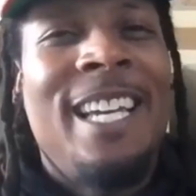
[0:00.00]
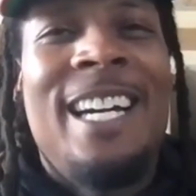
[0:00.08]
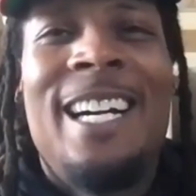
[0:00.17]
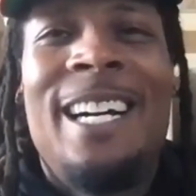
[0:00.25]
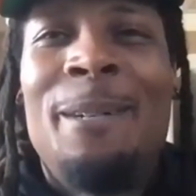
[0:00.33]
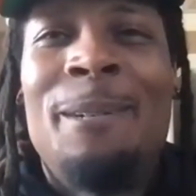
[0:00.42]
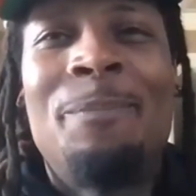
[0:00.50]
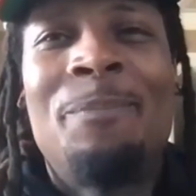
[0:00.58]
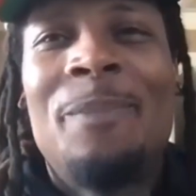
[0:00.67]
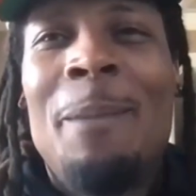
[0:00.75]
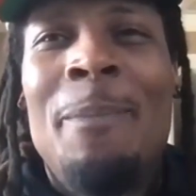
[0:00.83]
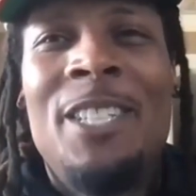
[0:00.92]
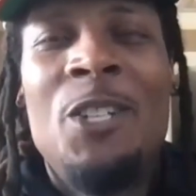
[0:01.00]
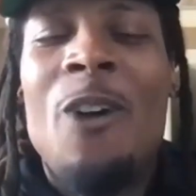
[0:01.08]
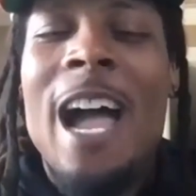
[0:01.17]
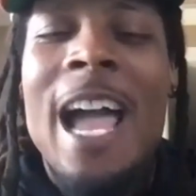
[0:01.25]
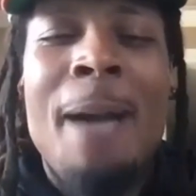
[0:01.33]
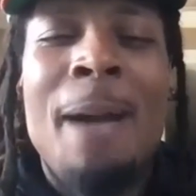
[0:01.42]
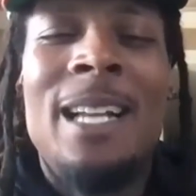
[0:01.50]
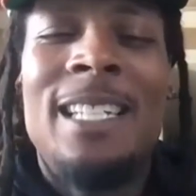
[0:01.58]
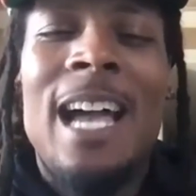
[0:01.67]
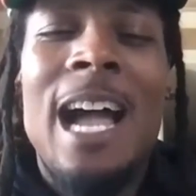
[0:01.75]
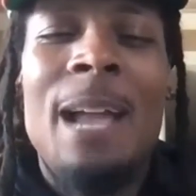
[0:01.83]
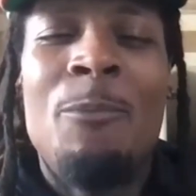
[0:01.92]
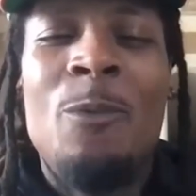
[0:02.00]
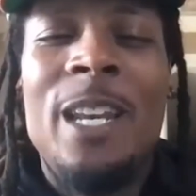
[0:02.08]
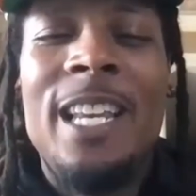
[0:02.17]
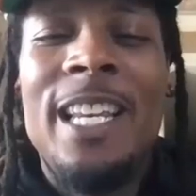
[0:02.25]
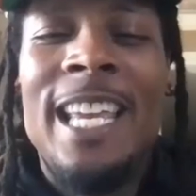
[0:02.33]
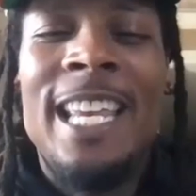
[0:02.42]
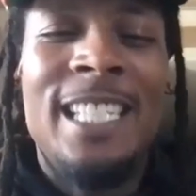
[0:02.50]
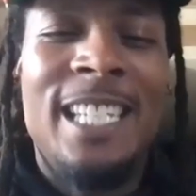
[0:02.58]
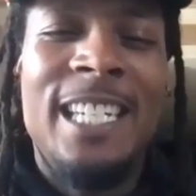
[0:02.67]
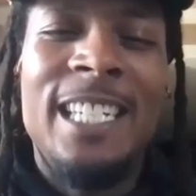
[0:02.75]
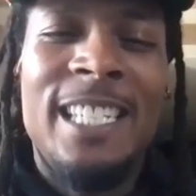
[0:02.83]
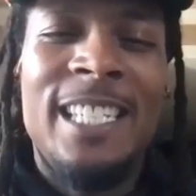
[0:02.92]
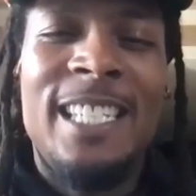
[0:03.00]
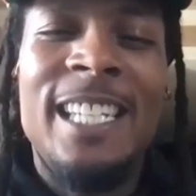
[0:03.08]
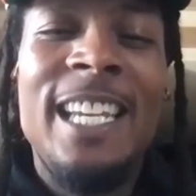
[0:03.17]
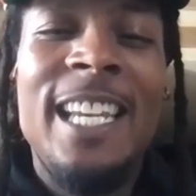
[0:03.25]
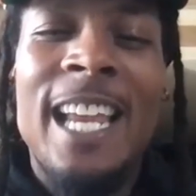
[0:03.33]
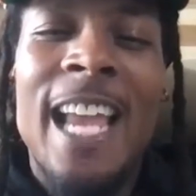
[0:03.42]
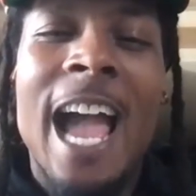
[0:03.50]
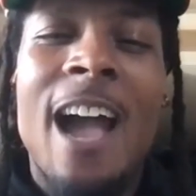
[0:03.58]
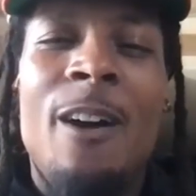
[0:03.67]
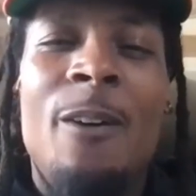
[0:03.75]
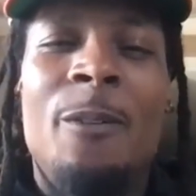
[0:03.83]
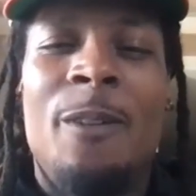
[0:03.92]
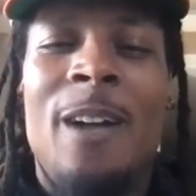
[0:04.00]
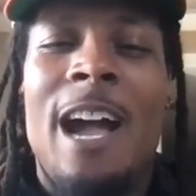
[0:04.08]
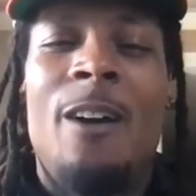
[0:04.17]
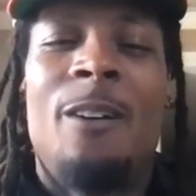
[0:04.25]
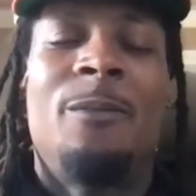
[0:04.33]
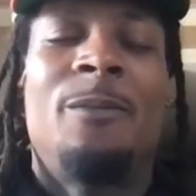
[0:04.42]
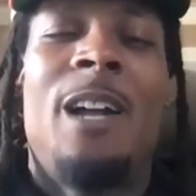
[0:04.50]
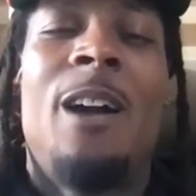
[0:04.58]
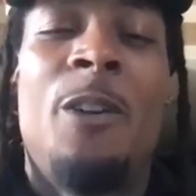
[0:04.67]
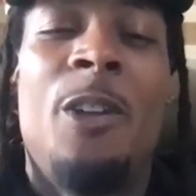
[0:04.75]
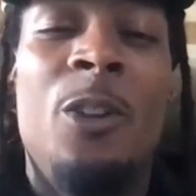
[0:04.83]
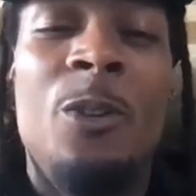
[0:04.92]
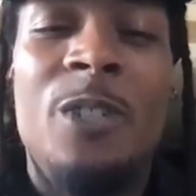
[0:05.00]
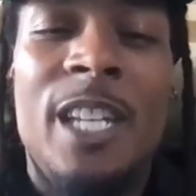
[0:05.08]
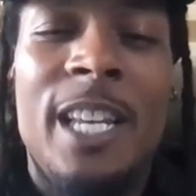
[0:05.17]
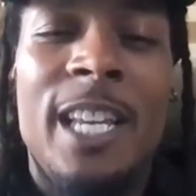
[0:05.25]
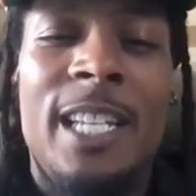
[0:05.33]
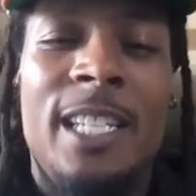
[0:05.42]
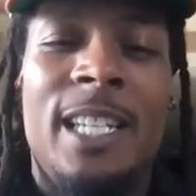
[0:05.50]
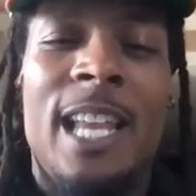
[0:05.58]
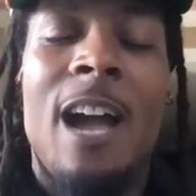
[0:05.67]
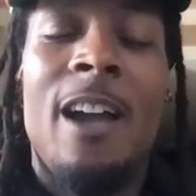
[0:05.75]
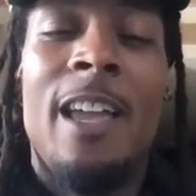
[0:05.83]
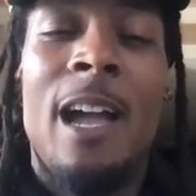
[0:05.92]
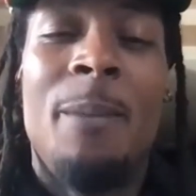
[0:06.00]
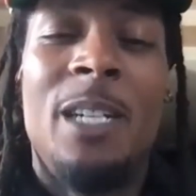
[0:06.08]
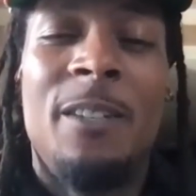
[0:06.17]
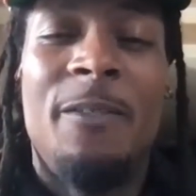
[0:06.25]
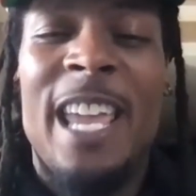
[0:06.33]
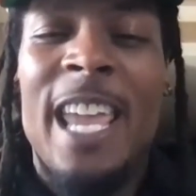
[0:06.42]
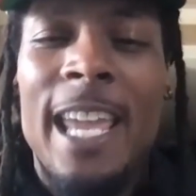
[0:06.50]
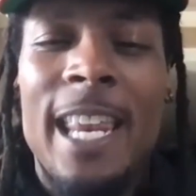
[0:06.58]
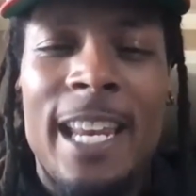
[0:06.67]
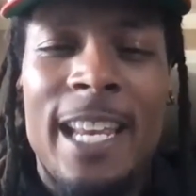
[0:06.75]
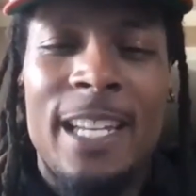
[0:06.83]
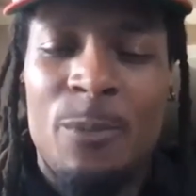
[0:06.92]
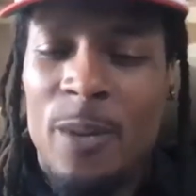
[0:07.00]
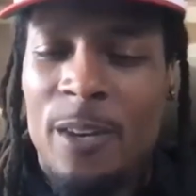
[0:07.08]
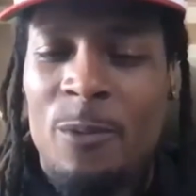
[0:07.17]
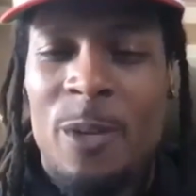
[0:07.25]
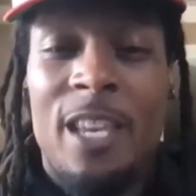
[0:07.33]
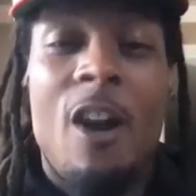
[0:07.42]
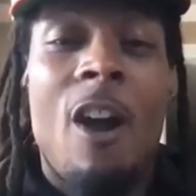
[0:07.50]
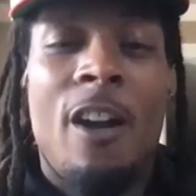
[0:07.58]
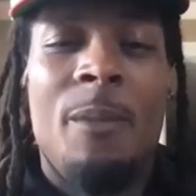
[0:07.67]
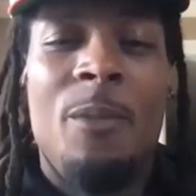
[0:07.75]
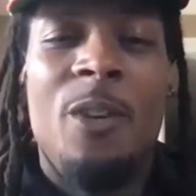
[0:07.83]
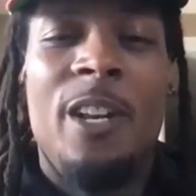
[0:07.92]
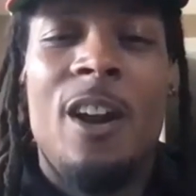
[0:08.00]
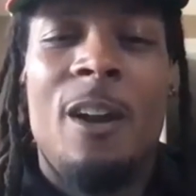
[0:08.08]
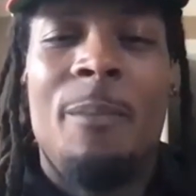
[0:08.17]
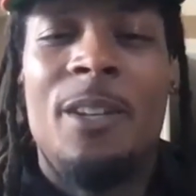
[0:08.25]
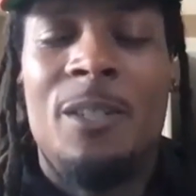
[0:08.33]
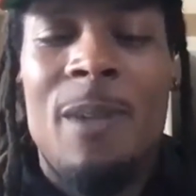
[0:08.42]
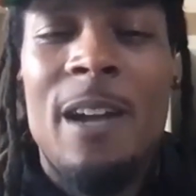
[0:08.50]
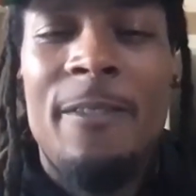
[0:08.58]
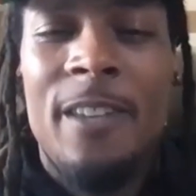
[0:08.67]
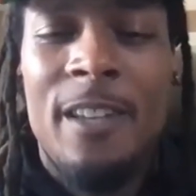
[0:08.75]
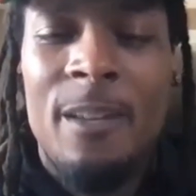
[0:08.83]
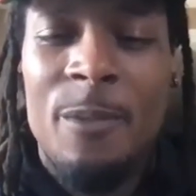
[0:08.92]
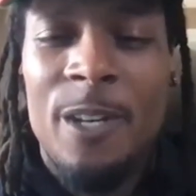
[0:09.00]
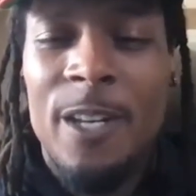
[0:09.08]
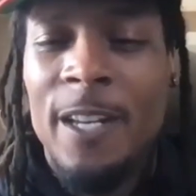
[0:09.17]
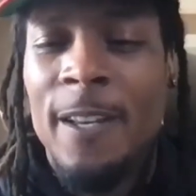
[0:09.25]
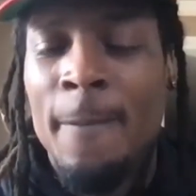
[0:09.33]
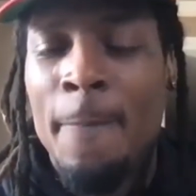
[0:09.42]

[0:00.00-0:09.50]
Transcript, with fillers: Um, but you know, I had my time with it, and it's good to see how how how huge it is and how how much of a hit it is with, within our community, our Bills Mafia community.